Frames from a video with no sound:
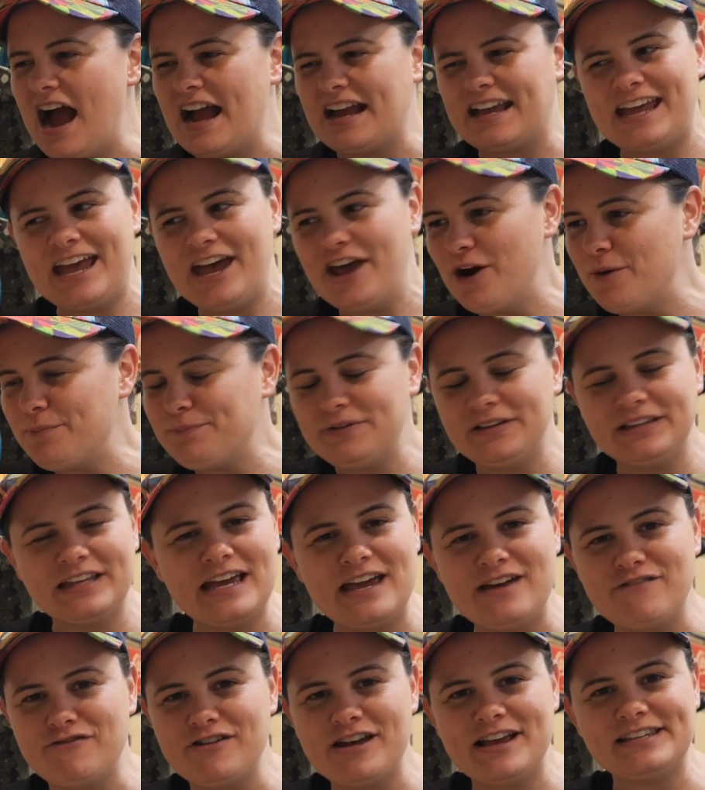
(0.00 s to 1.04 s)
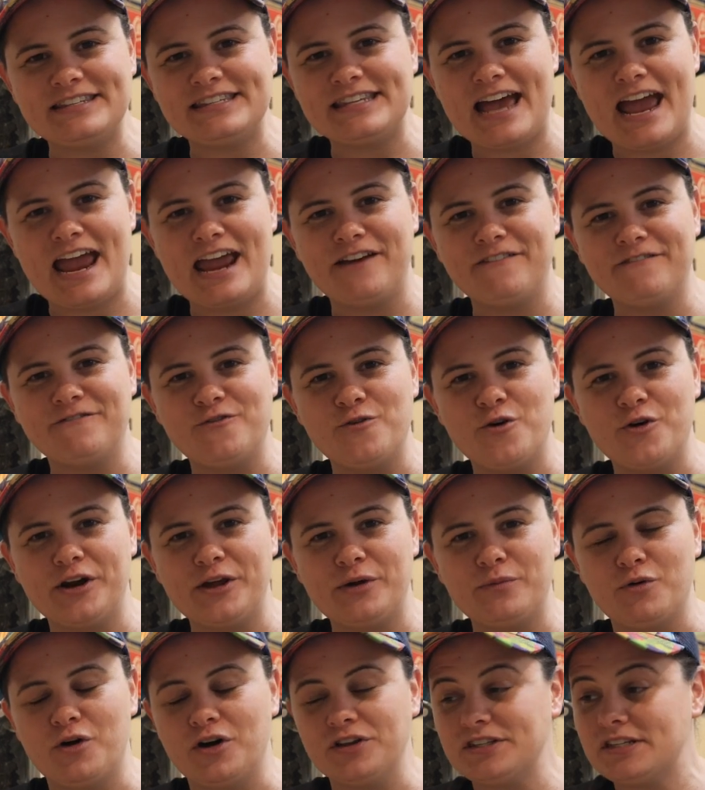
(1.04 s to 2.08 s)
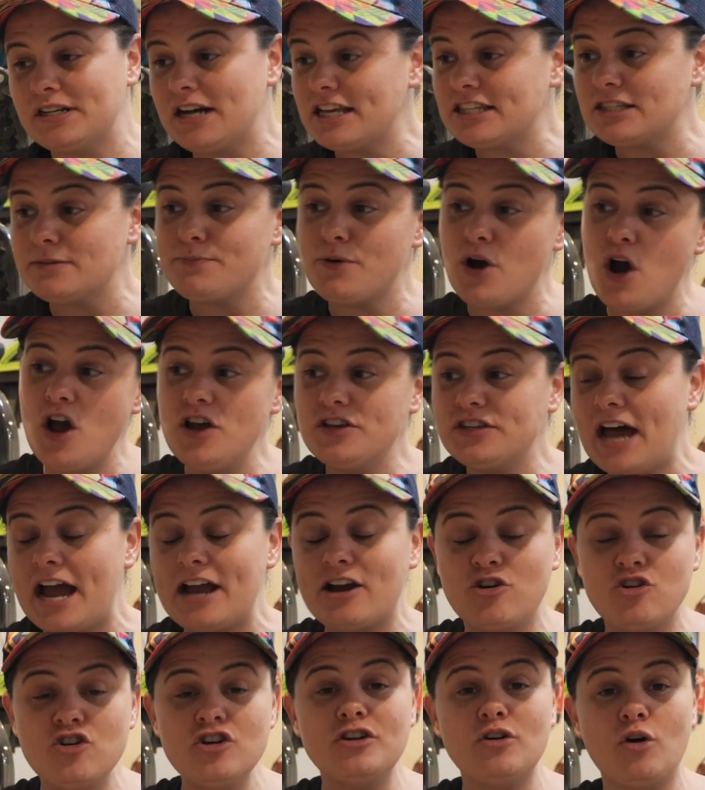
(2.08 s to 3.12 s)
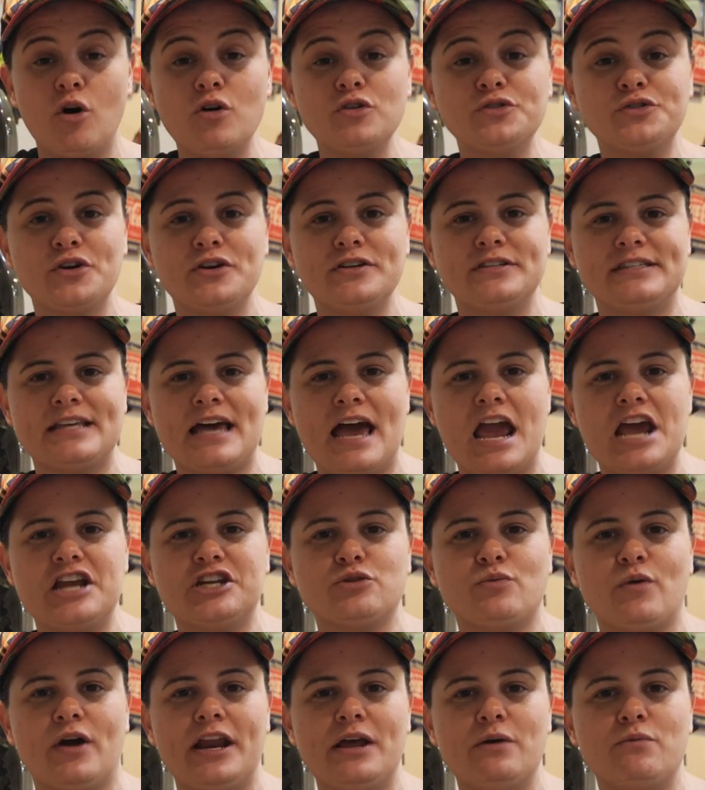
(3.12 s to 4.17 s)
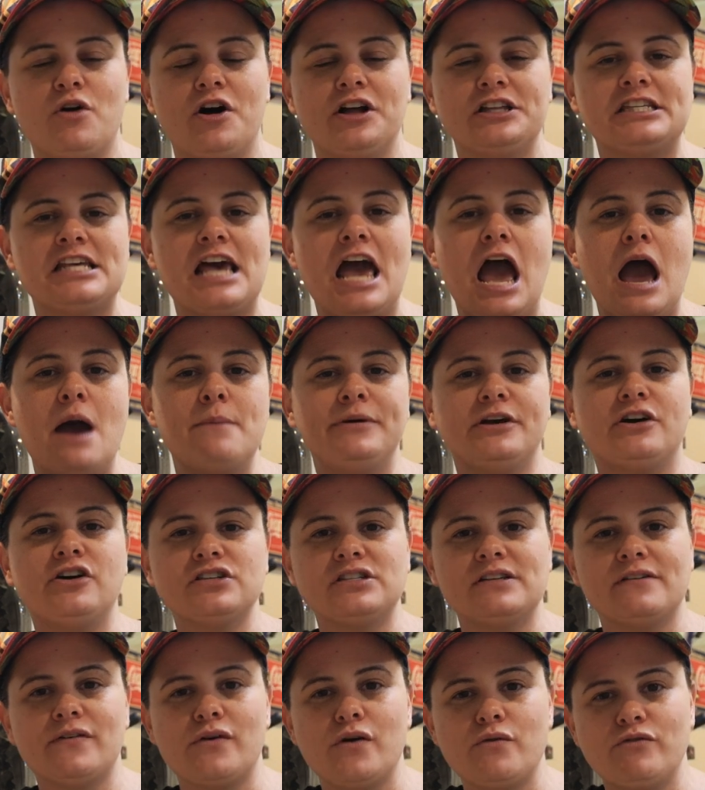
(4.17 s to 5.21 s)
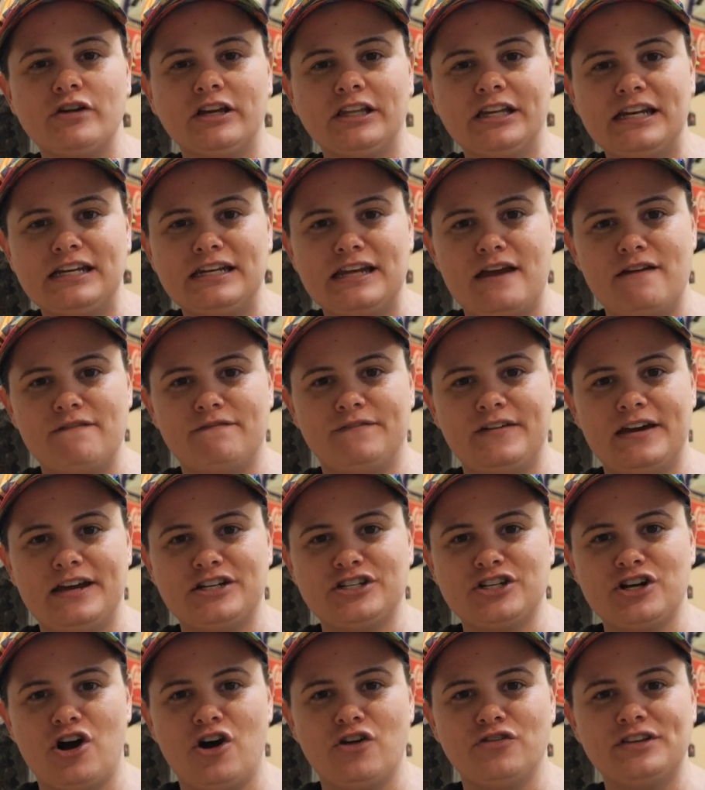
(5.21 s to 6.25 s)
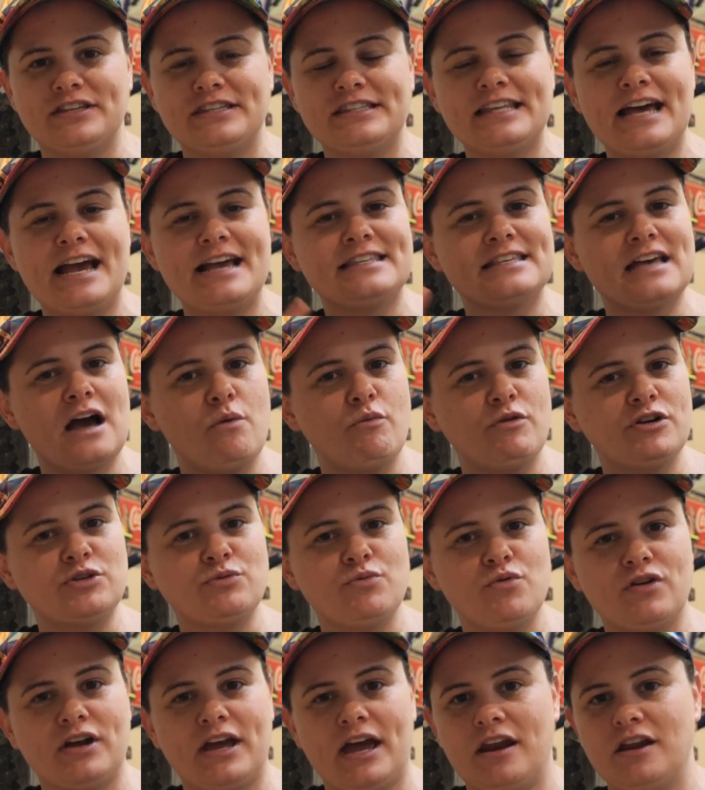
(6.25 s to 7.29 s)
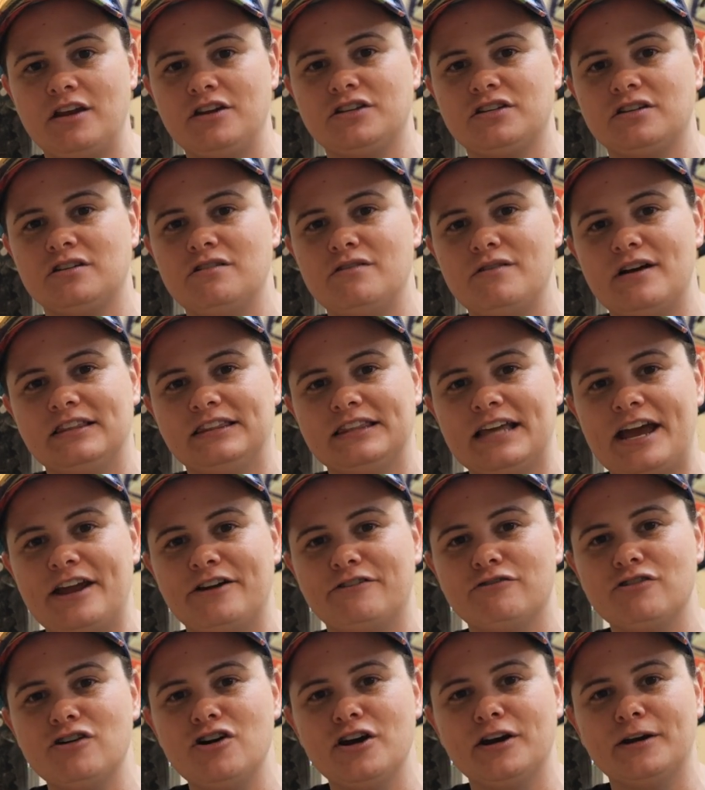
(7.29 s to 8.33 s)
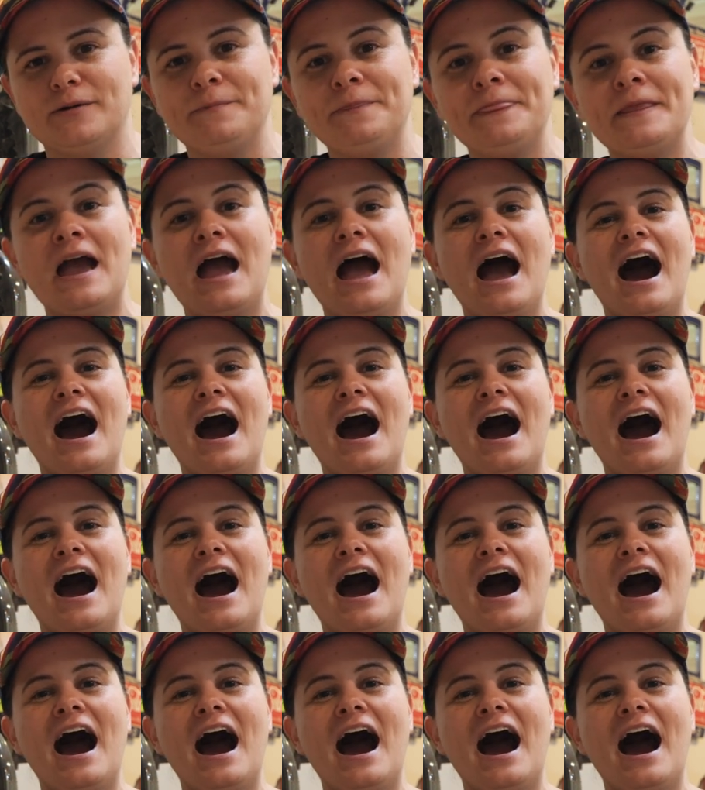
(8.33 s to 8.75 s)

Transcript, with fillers: I cannot believe we are saying 40 watts. And I suppose I could also say 20 watts because of a really neat feature on this laser, which we'll get into later on.